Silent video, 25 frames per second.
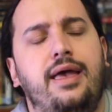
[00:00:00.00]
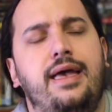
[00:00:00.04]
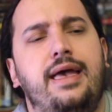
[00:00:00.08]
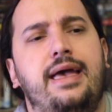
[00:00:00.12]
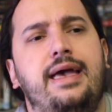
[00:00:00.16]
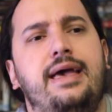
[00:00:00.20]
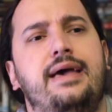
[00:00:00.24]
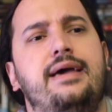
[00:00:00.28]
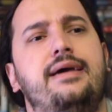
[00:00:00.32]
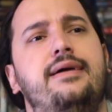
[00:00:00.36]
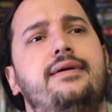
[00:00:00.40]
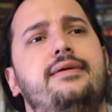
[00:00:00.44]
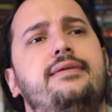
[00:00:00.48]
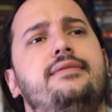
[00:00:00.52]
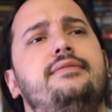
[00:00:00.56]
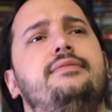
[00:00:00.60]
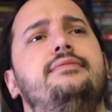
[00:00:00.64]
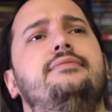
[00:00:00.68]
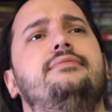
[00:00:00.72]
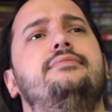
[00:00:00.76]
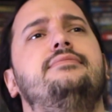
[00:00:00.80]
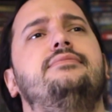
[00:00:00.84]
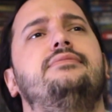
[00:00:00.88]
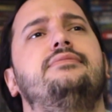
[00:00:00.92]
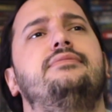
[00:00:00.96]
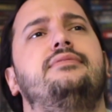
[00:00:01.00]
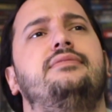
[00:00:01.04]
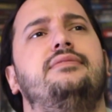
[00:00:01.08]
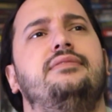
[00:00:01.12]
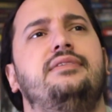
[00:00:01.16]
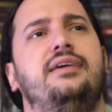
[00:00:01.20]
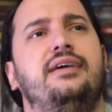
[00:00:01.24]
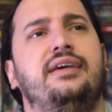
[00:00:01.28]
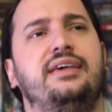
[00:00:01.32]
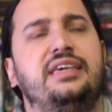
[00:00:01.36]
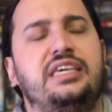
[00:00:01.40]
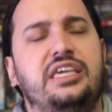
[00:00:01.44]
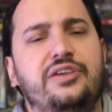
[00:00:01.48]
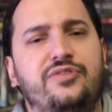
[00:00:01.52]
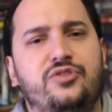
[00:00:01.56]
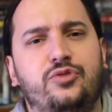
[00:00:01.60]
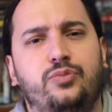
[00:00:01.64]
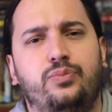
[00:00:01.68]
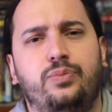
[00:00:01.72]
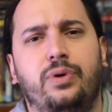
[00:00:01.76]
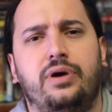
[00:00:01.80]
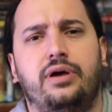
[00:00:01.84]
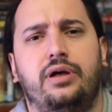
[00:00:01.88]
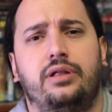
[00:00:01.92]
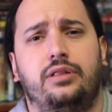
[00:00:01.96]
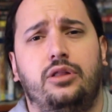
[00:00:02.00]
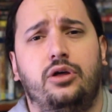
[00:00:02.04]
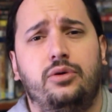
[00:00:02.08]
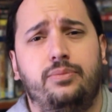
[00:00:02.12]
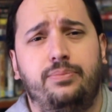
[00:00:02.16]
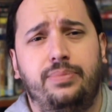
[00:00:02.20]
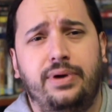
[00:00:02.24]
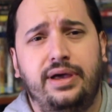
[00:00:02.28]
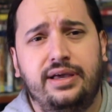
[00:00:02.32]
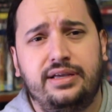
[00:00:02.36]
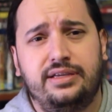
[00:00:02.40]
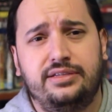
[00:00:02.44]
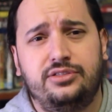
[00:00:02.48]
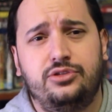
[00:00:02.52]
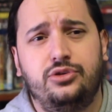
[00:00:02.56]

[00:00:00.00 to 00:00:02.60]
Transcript: And yeah, he gives a lot back